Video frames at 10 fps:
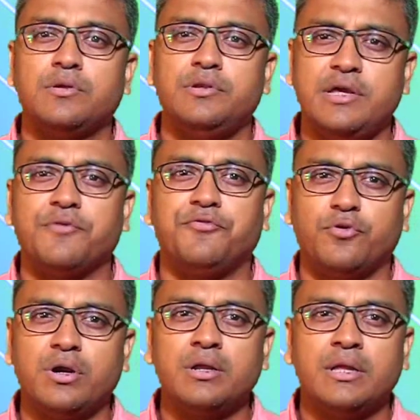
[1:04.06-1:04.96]

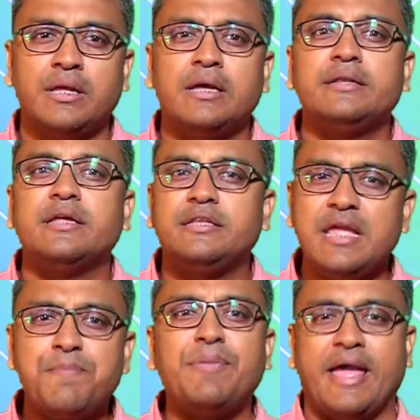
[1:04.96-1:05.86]
Therefore, the
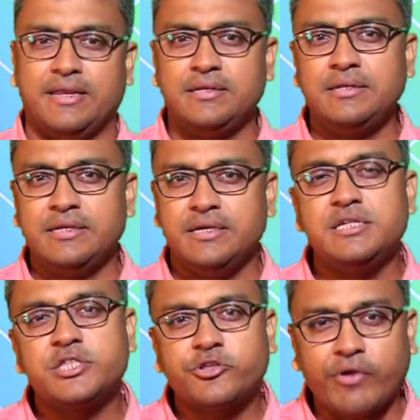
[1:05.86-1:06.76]
tea plant
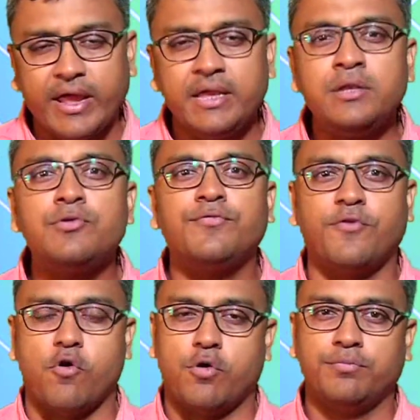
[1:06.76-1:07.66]
is trained to
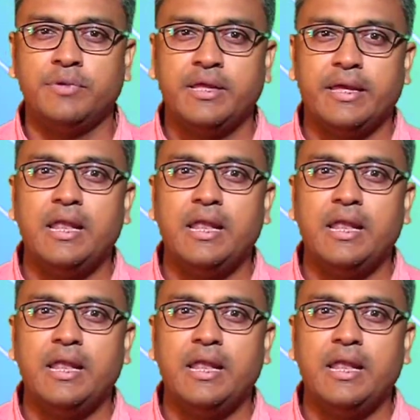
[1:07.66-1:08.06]
form